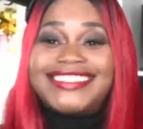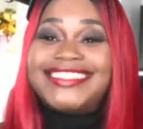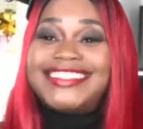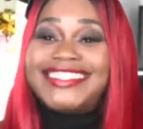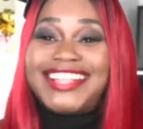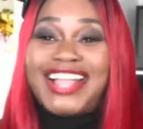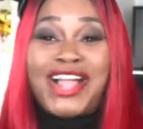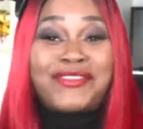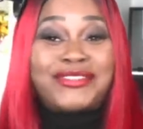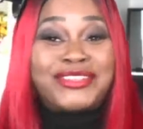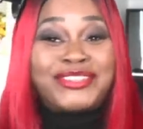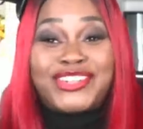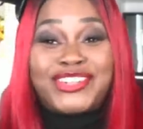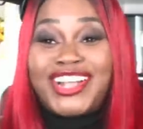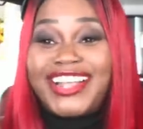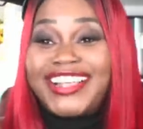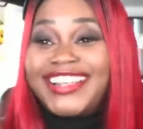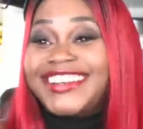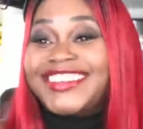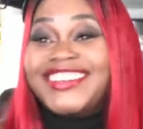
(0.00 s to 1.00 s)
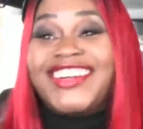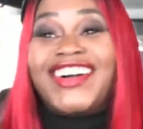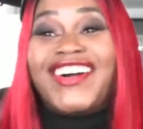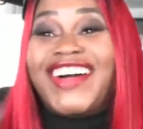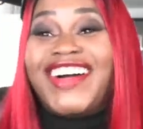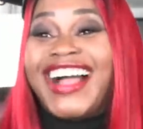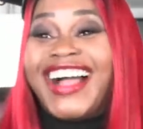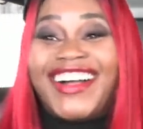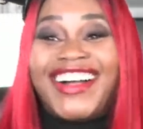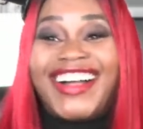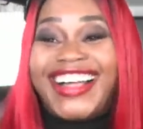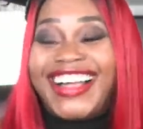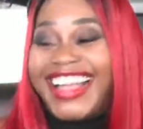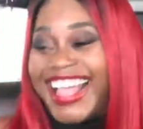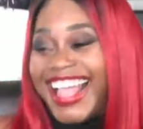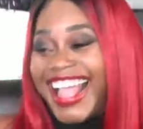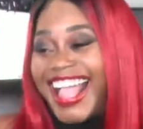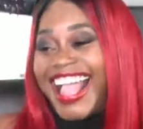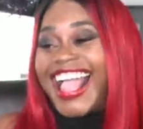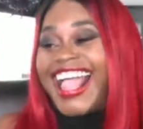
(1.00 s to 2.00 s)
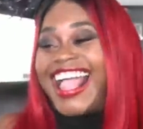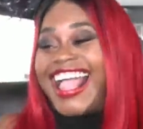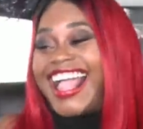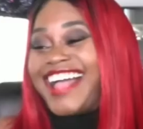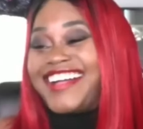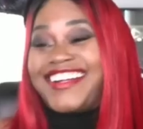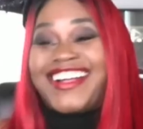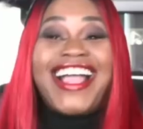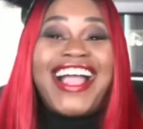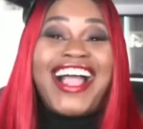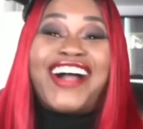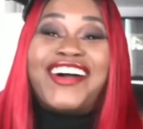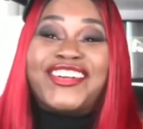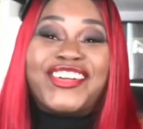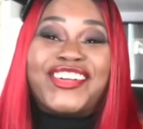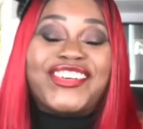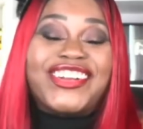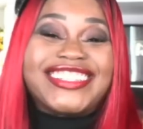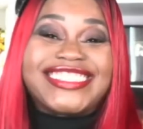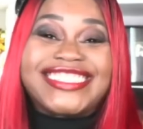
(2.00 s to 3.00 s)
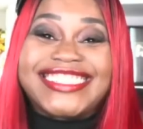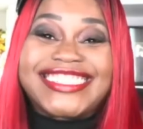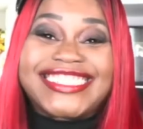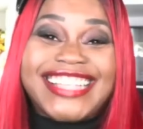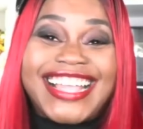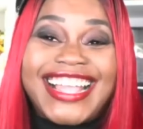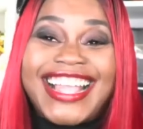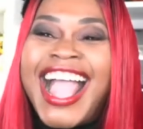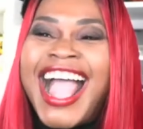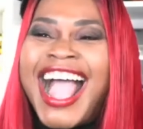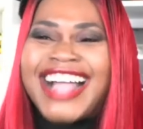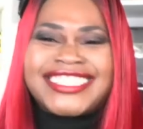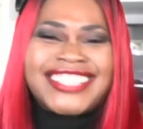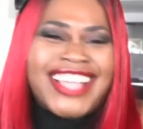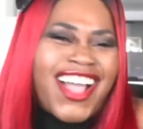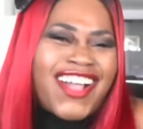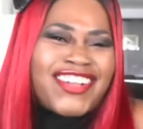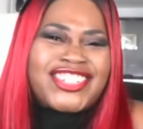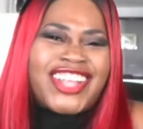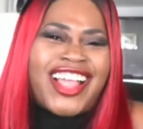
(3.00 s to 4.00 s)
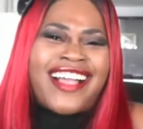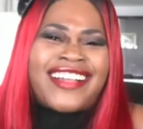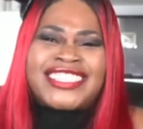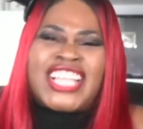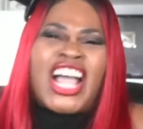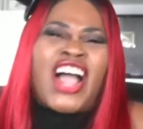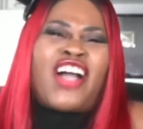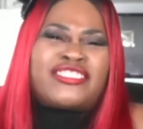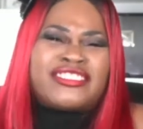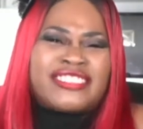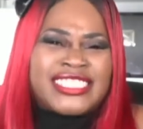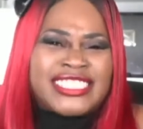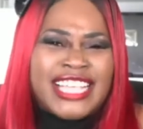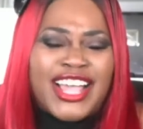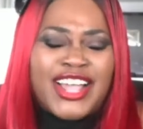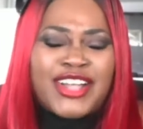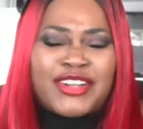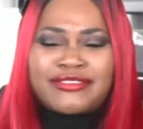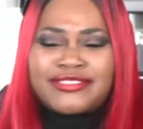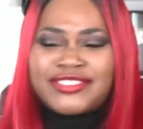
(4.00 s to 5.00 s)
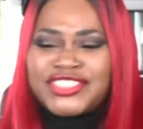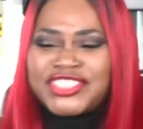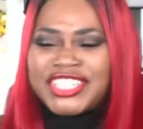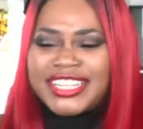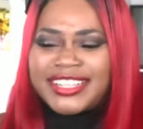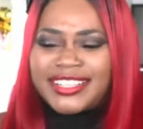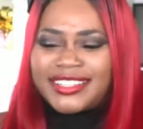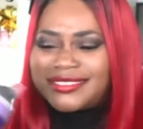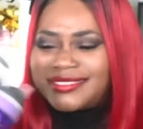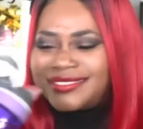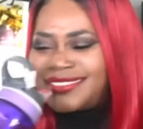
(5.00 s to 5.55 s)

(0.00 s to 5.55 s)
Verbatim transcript: I was right. I don't know what else to say. I told y'all, I told